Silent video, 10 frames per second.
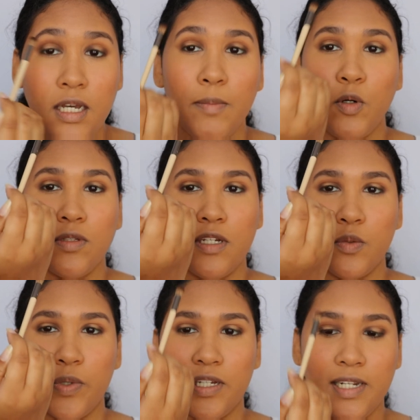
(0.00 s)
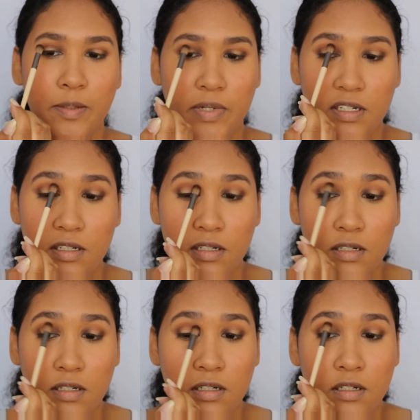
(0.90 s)
I'm holding it weirdly, but
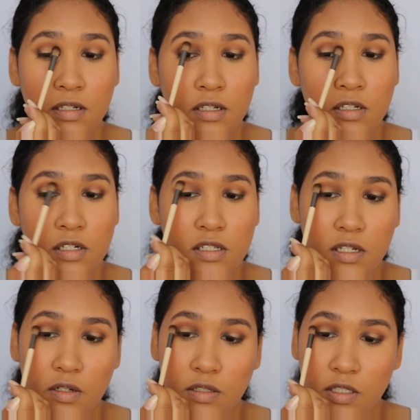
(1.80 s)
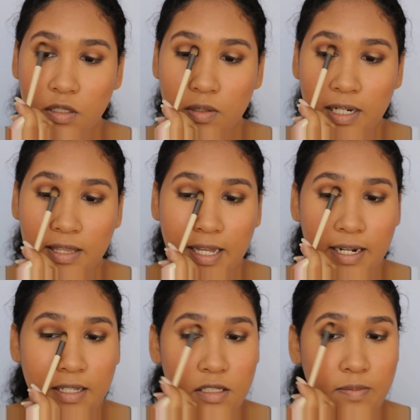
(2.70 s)
just going to run
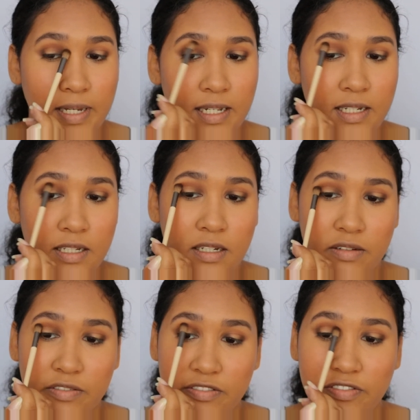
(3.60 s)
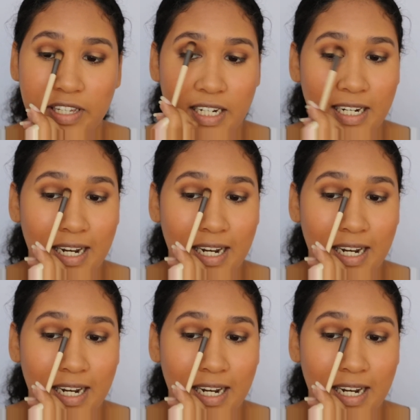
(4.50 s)
that into my lid very